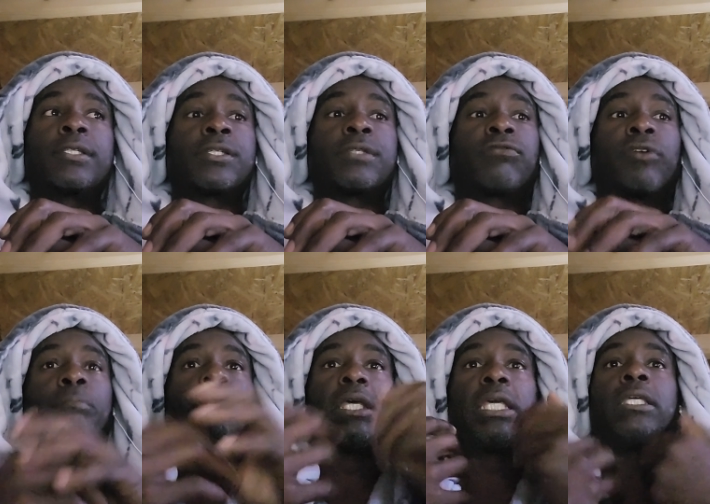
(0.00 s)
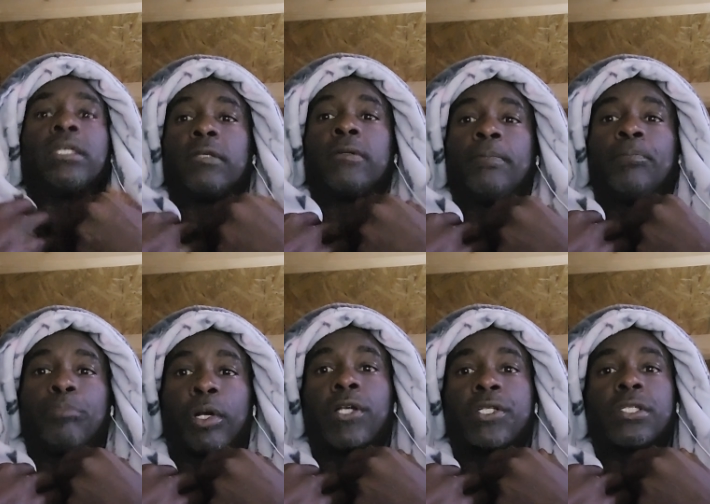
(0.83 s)
Because for me,
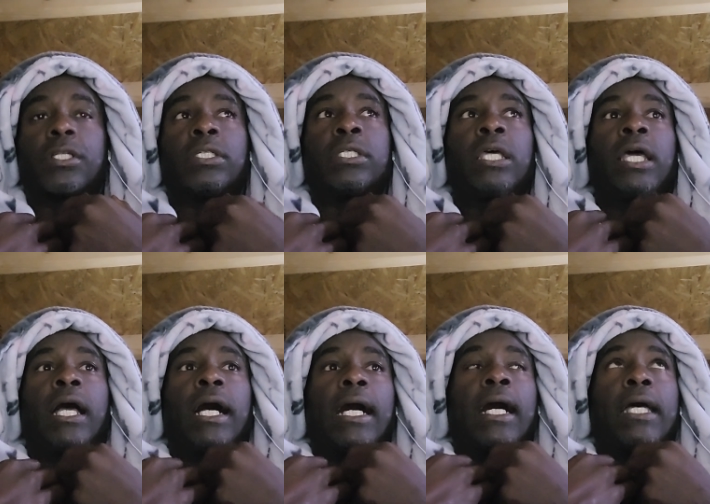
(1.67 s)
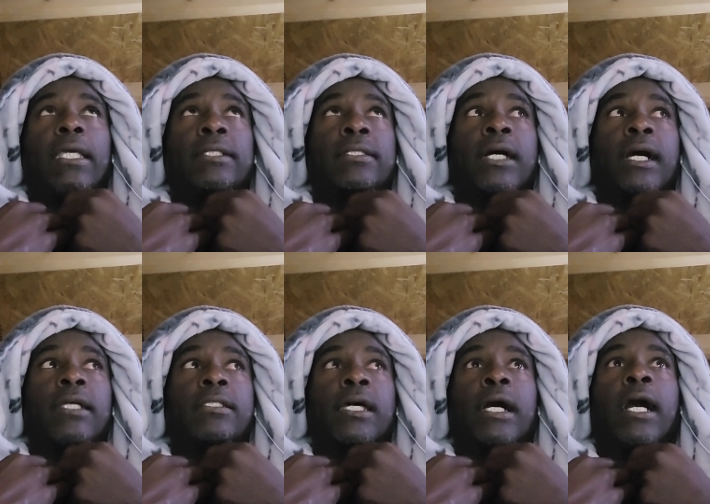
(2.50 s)
personally, it's
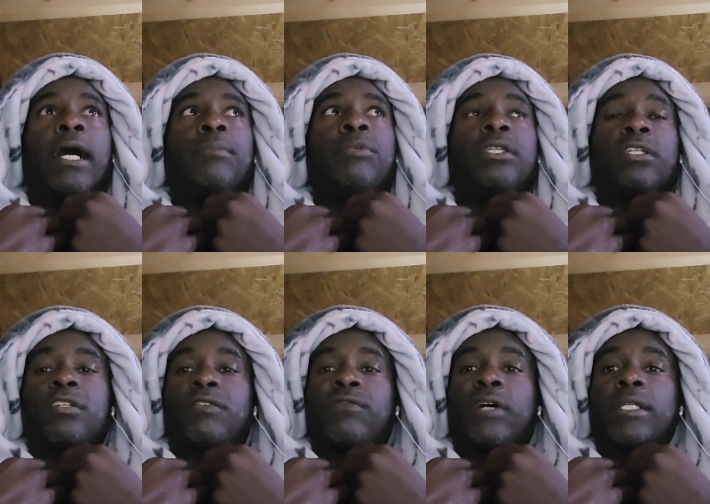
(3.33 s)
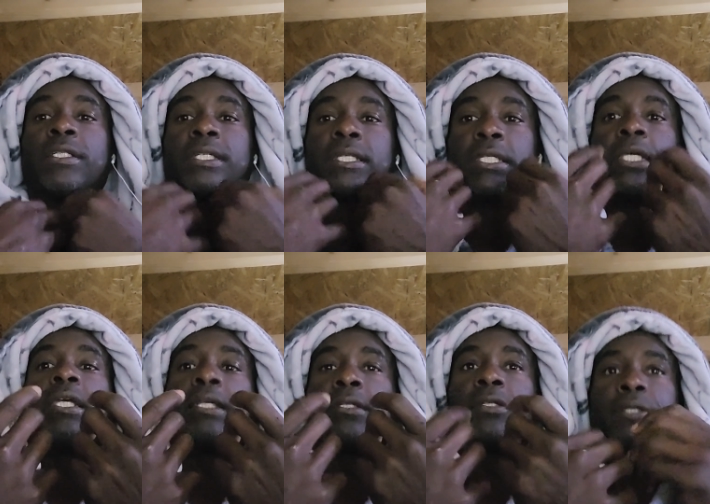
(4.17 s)
a hobby and it's fun to get
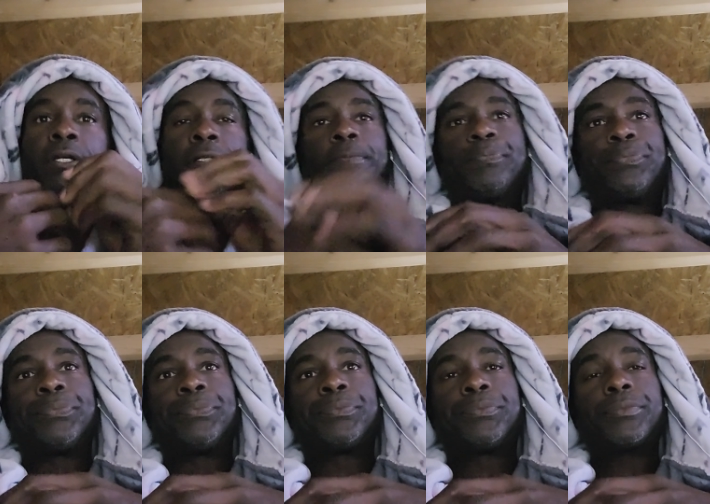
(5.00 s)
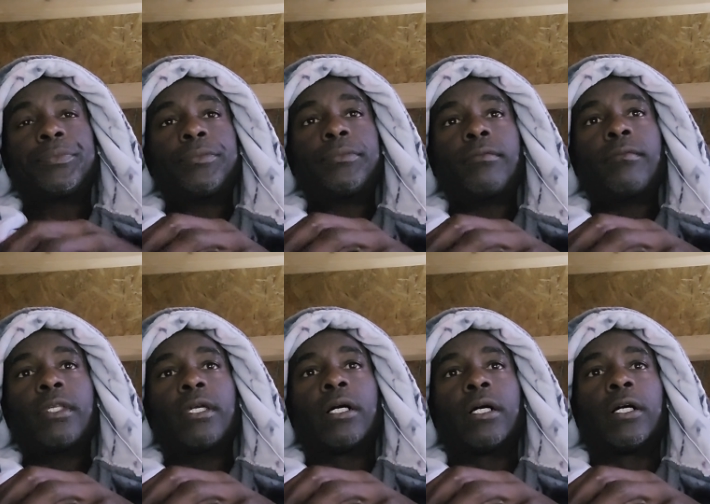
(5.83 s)
in the dirt.
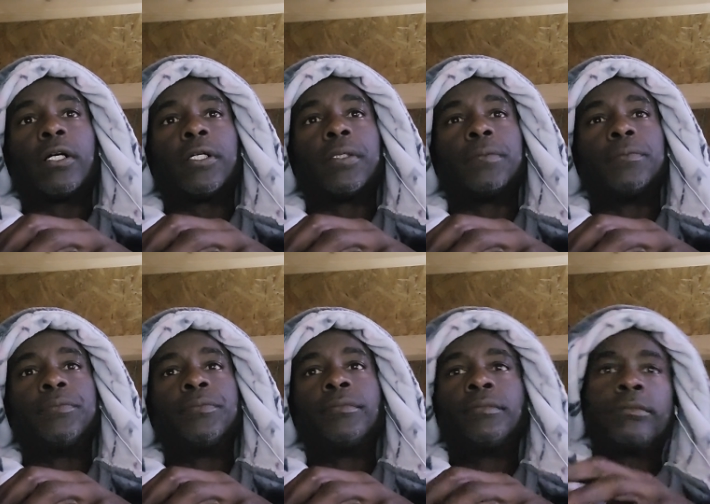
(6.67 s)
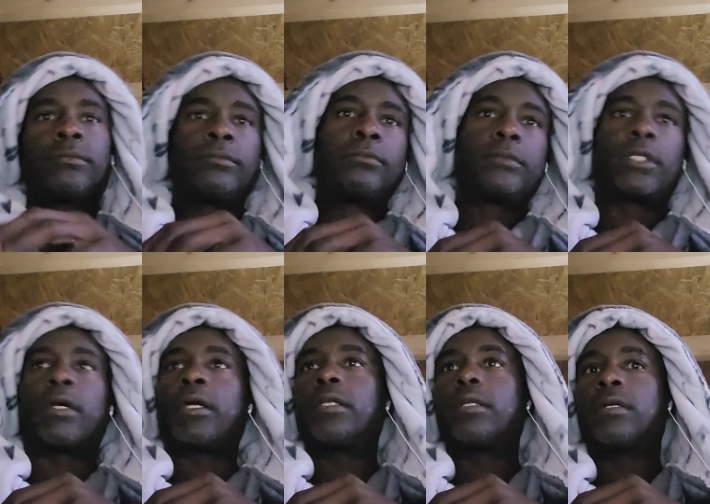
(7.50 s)

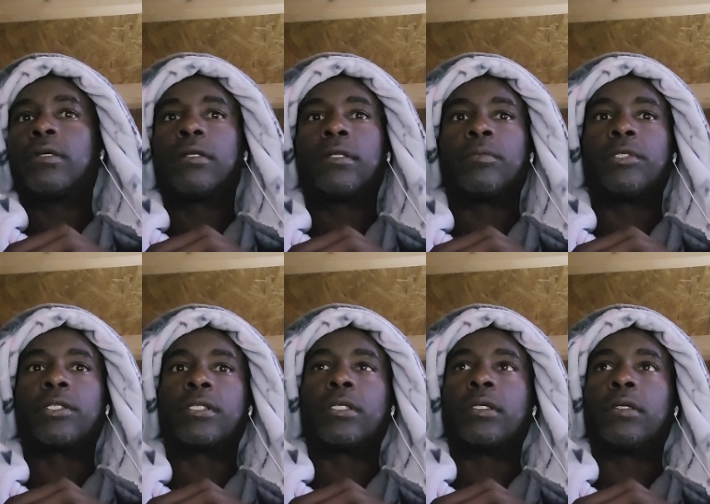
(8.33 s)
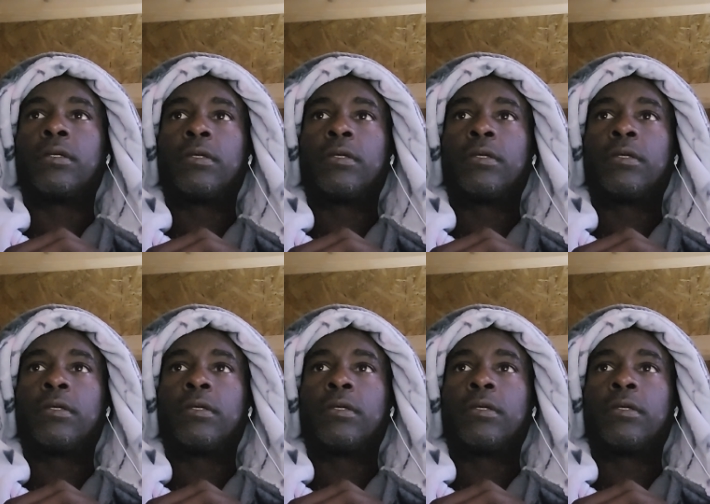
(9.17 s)
All right, let me see.